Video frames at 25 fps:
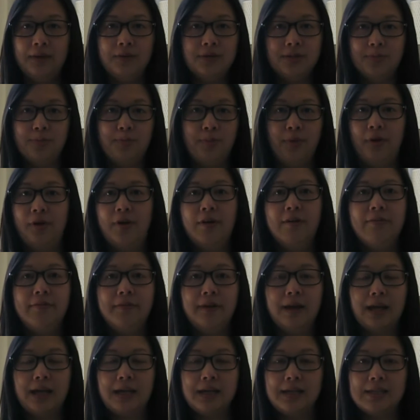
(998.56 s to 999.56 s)

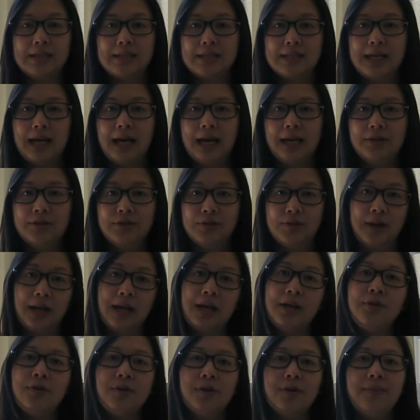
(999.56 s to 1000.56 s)
perfect, because I told
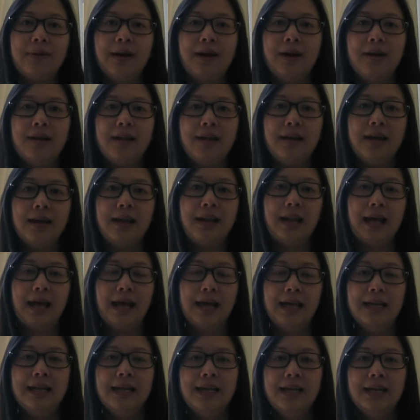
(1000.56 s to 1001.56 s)
Andrew about it,
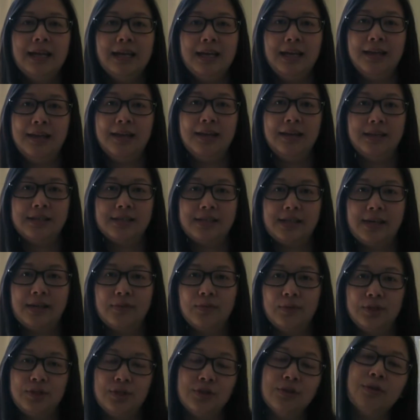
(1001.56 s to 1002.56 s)
and he
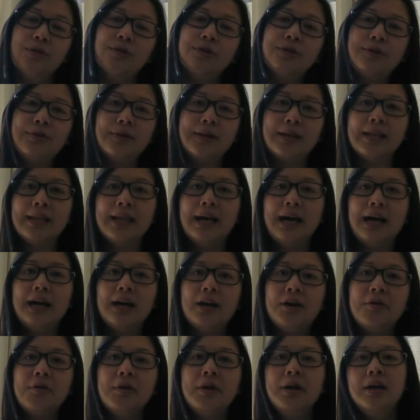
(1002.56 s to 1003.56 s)
said we should order it
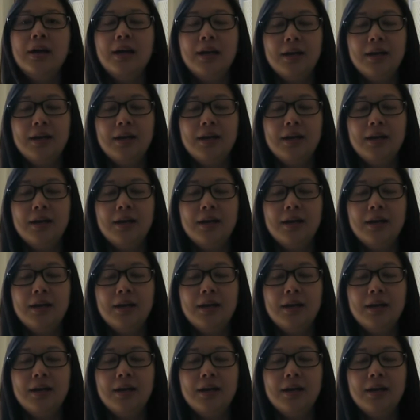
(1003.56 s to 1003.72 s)
now.